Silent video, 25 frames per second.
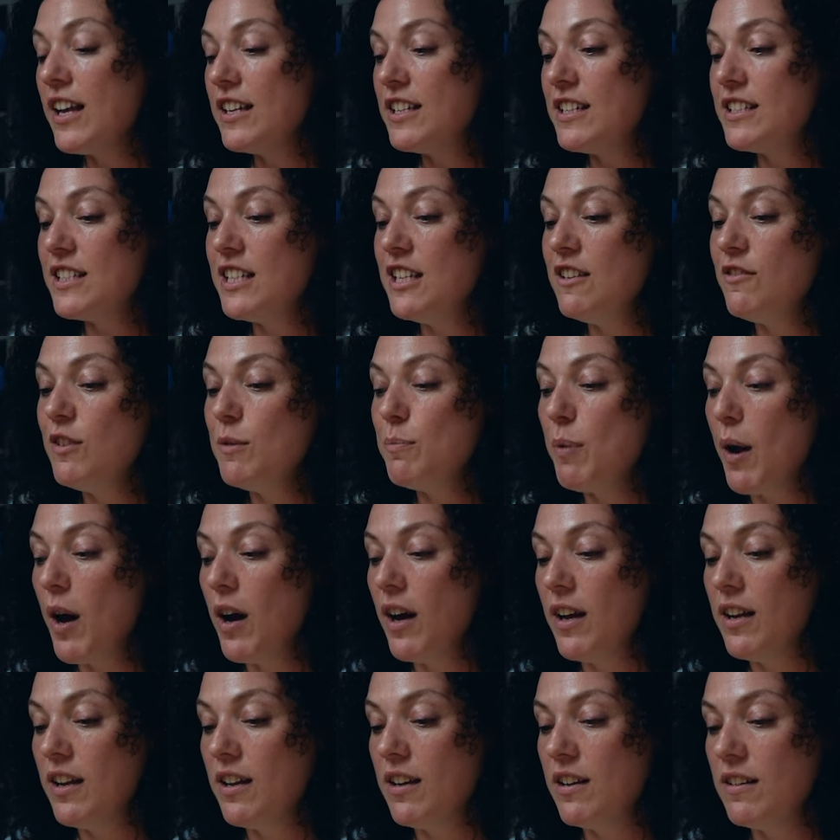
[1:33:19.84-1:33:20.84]
had a TV
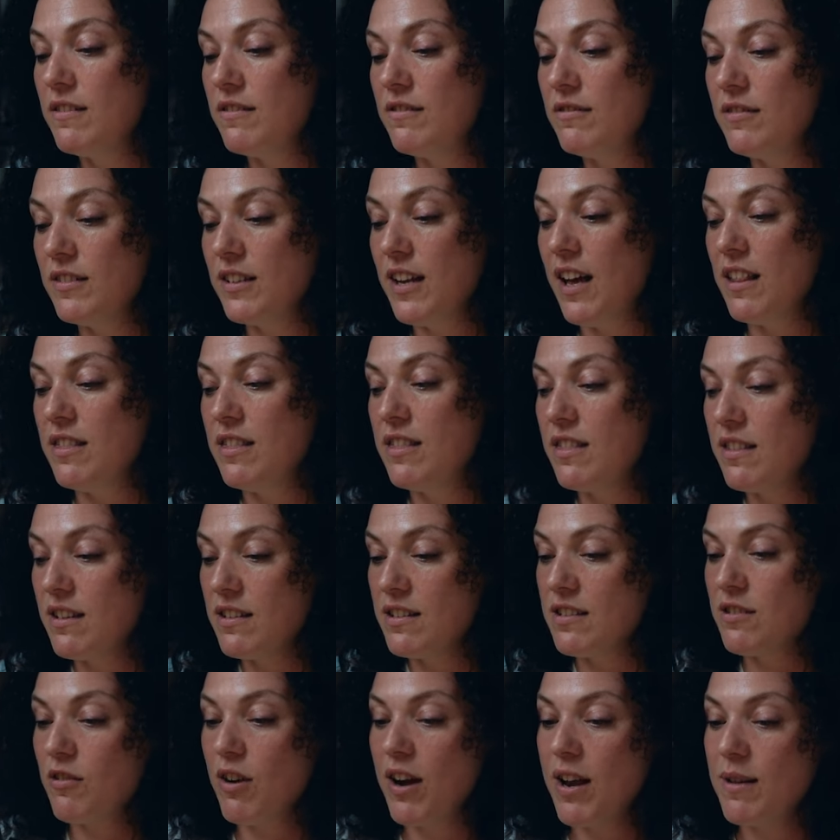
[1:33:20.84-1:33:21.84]
pilot length
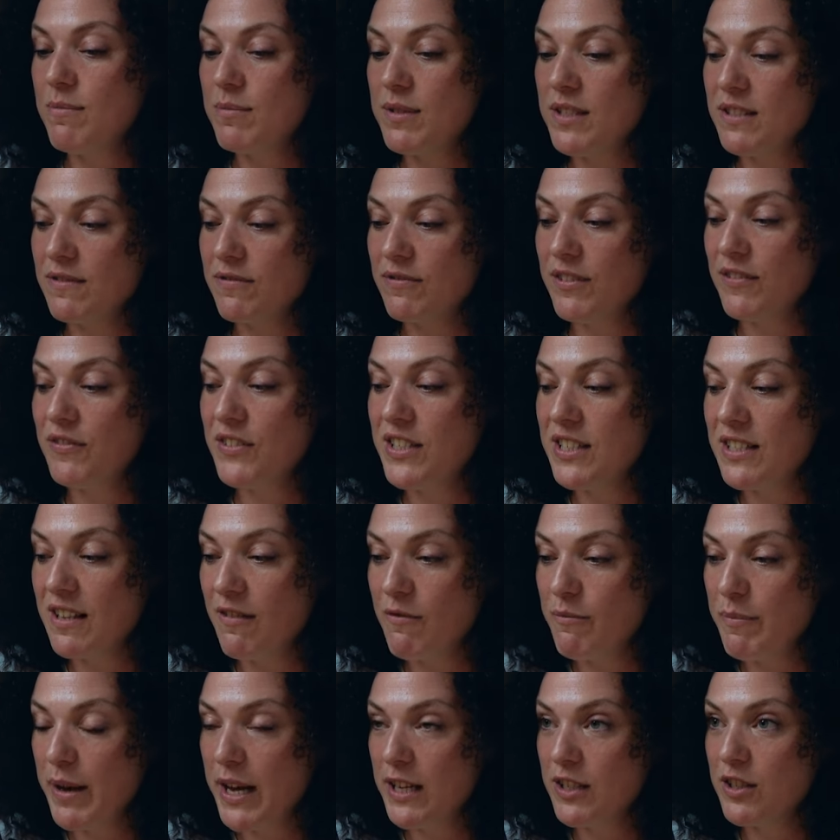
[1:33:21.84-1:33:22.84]
script, a
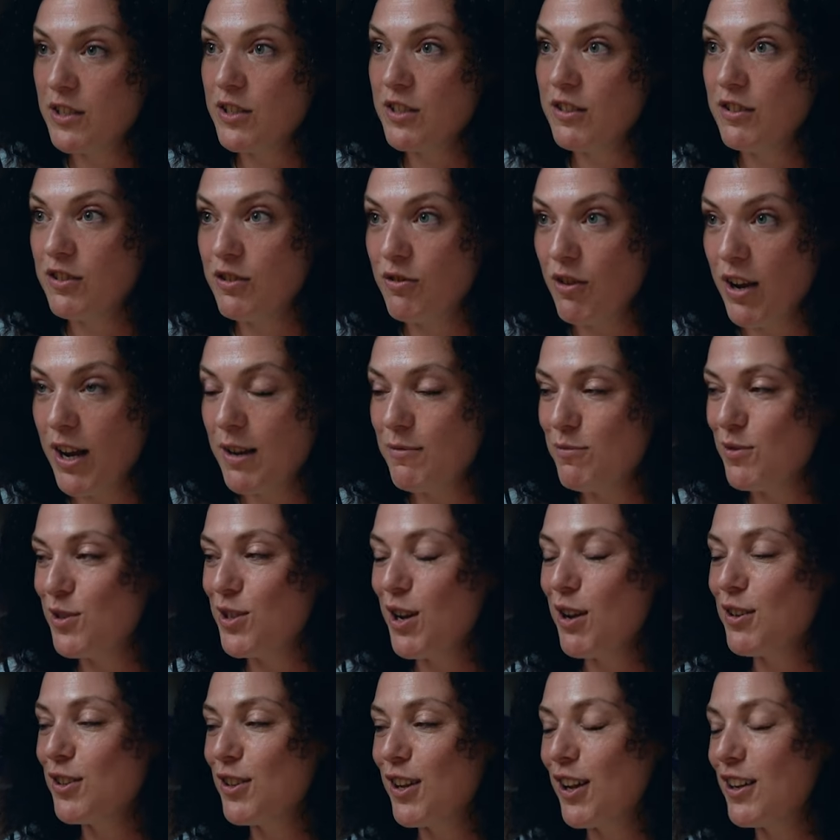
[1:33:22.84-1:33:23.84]
57 page script, which
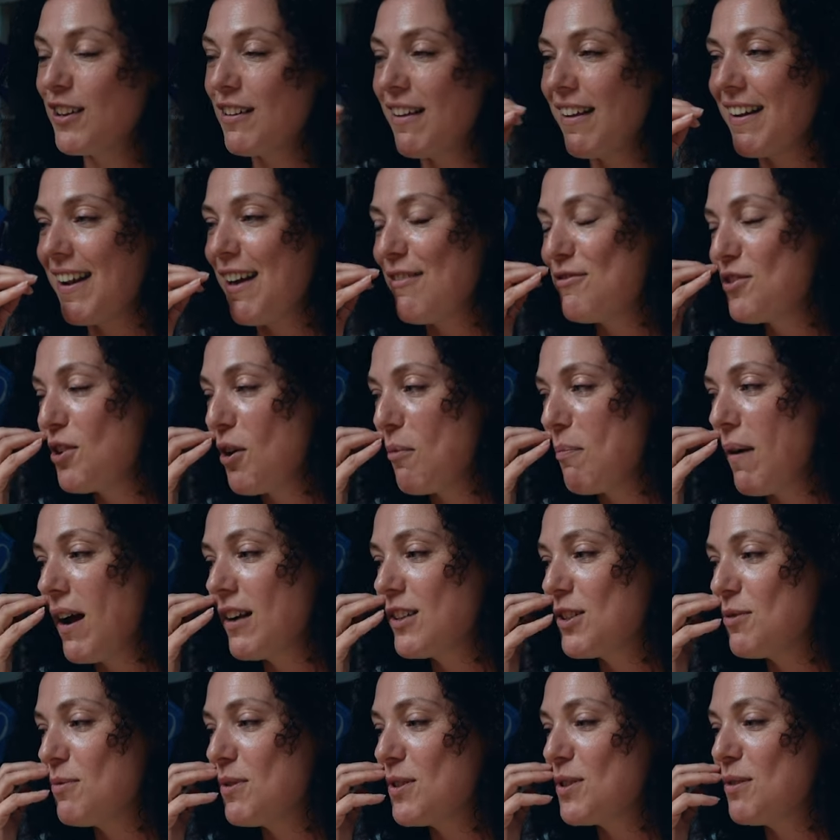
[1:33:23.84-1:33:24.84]
i will have to go
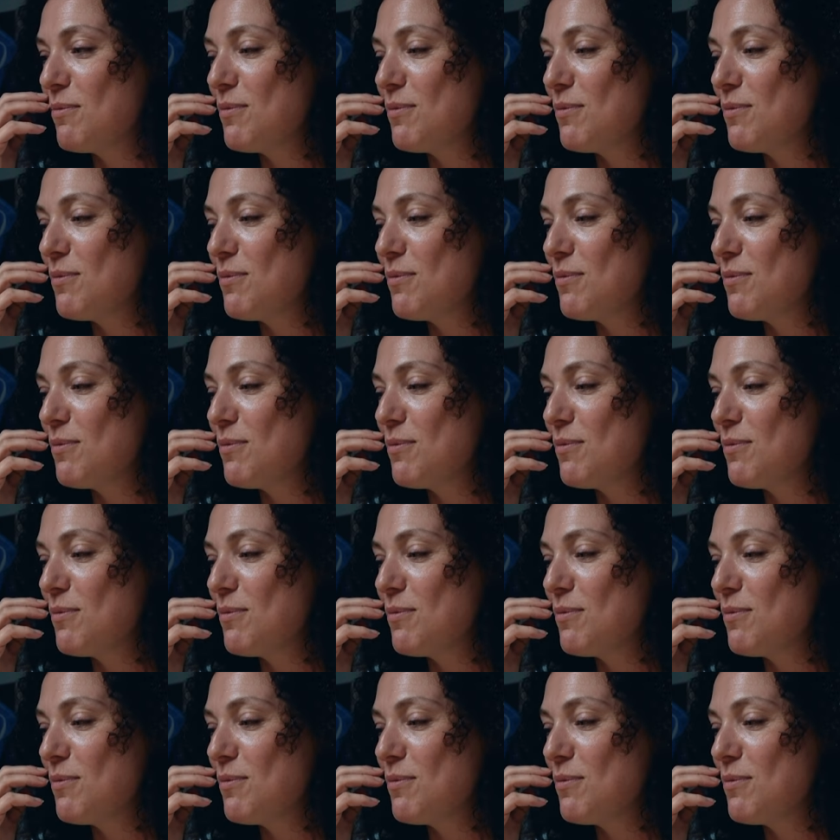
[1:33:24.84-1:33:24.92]
back to it